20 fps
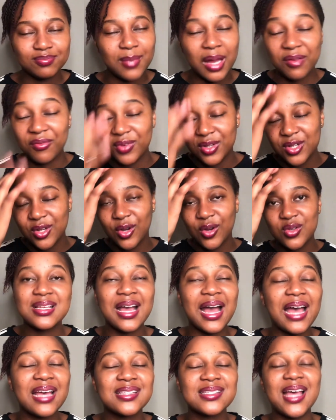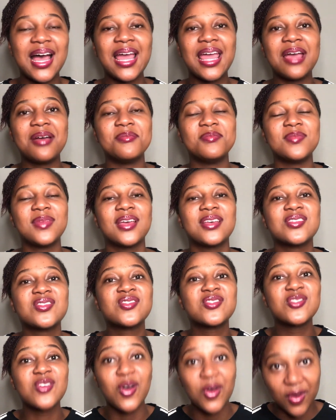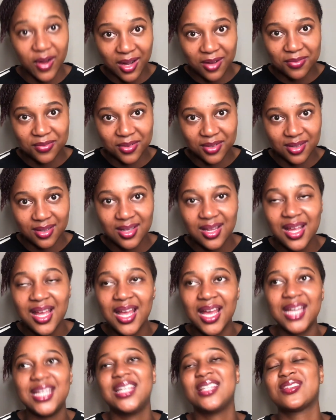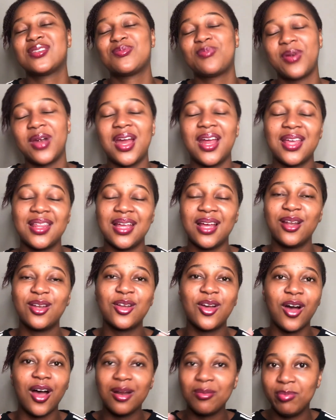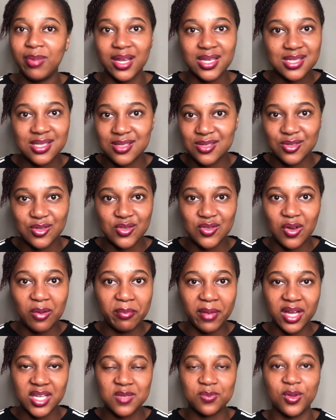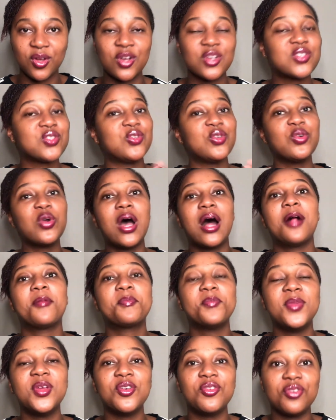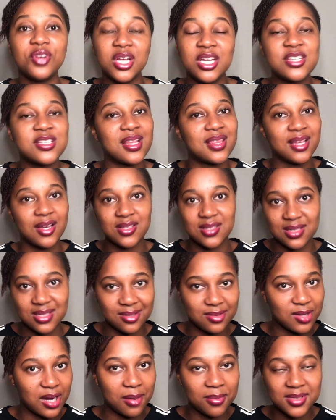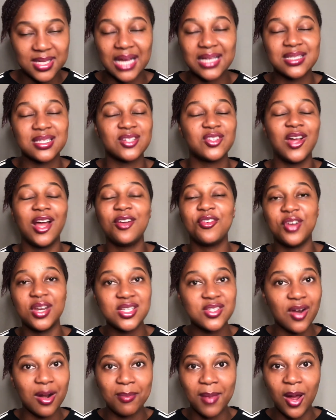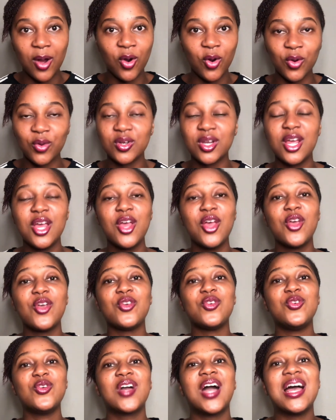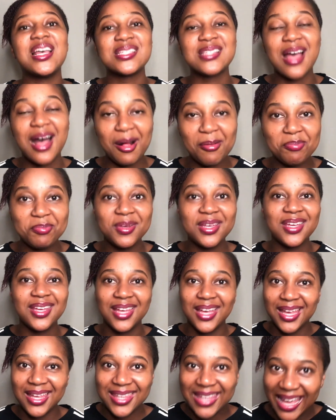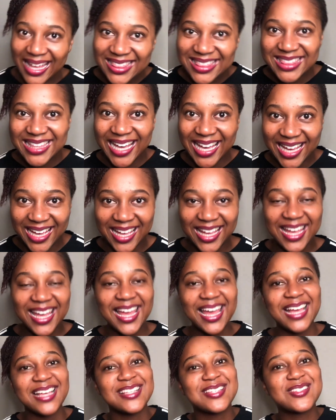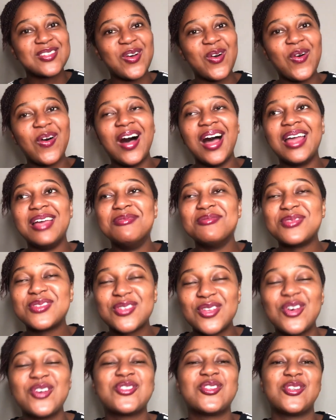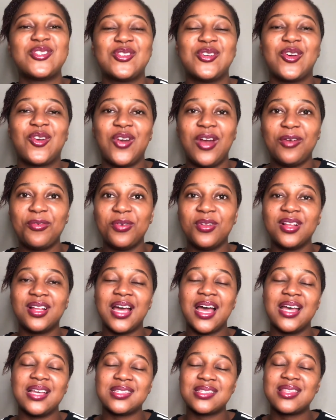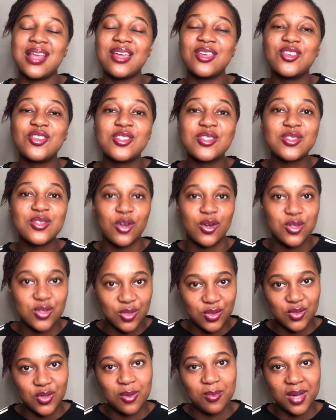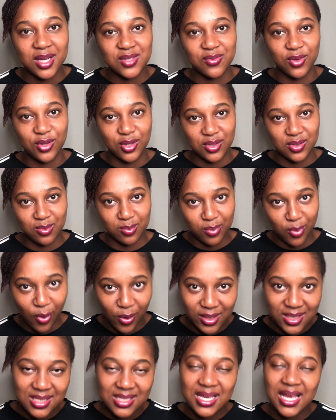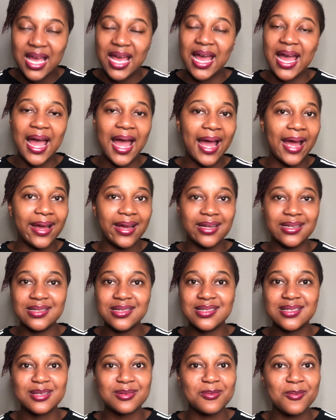video, guys, I am so grateful, and I just pray that God blesses you so much, because you helped me reach 1,000 subscribers. I did not reach it on my own. You guys helped me get there. So I am so grateful, guys. Thank you so much for your support. And